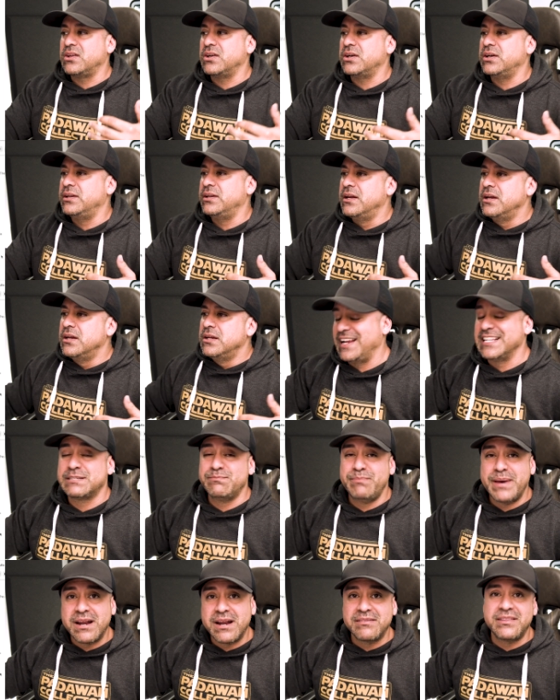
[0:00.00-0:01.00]
good. It's
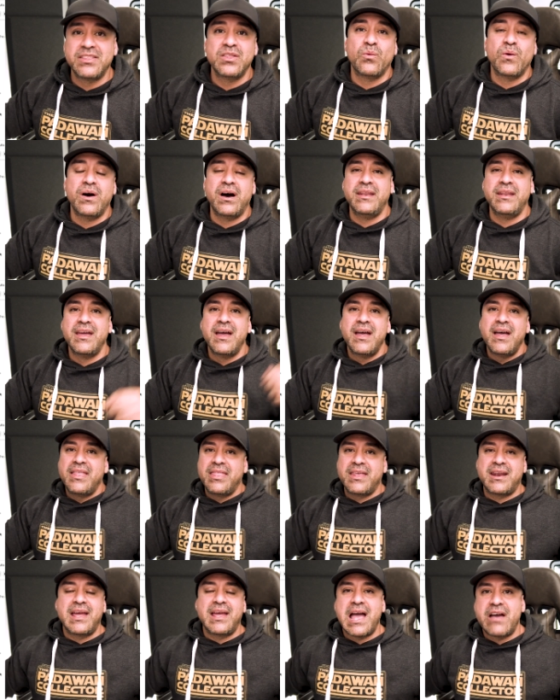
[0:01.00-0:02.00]
better than the one
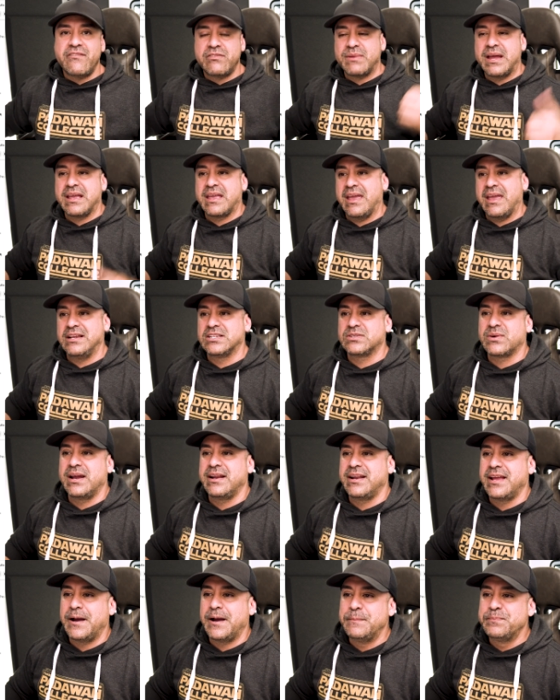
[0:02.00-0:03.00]
that I have in my case
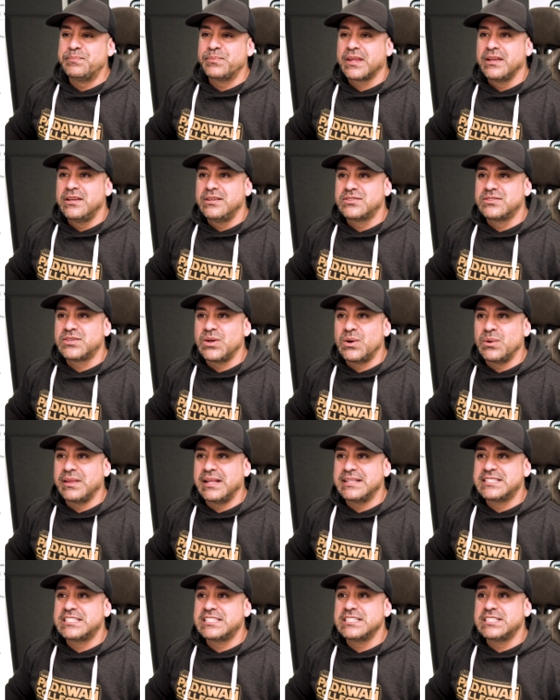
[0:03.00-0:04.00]
right now. So
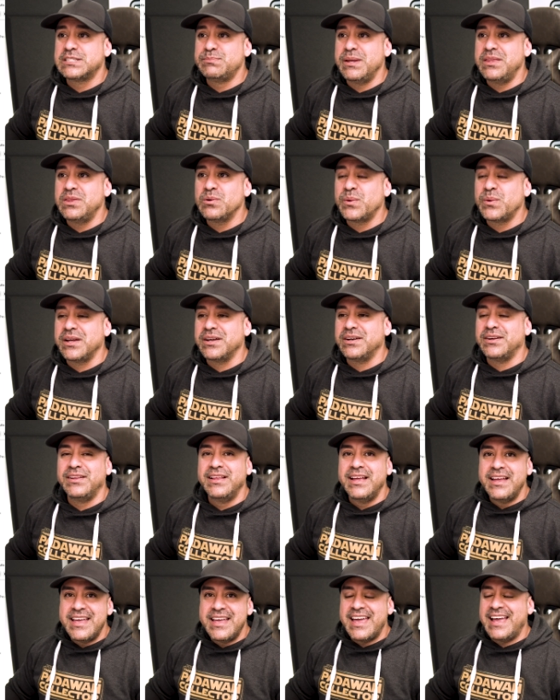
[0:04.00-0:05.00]
let's spin the
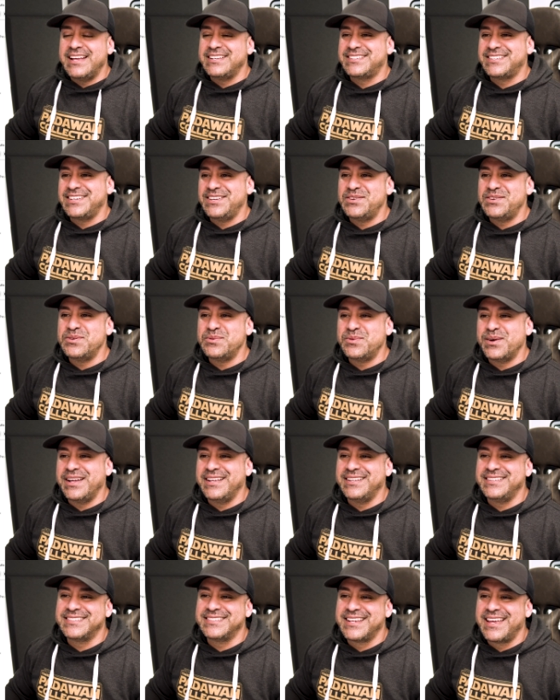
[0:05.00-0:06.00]
wheel and see who
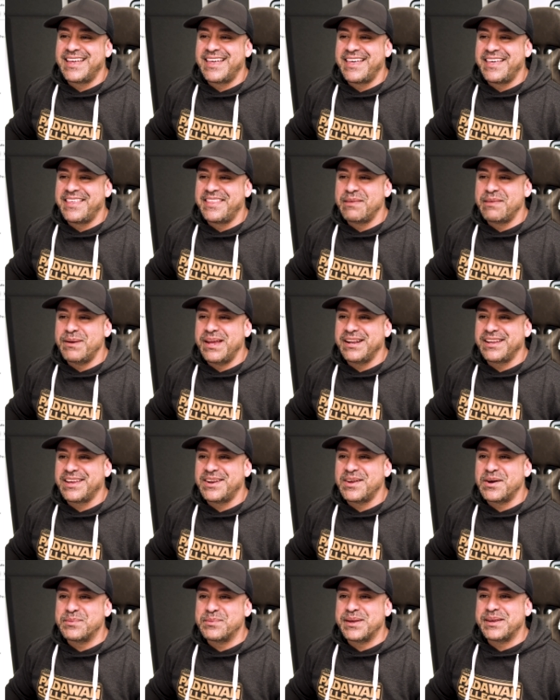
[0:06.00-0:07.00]
wins the Ben
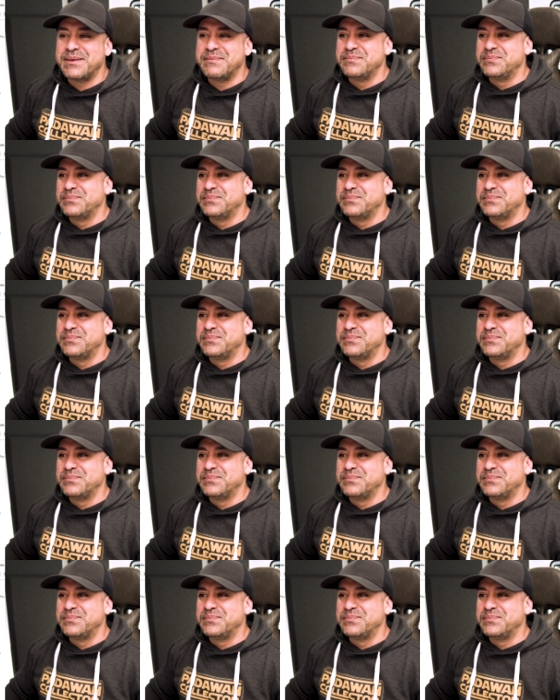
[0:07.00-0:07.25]
Kenobi.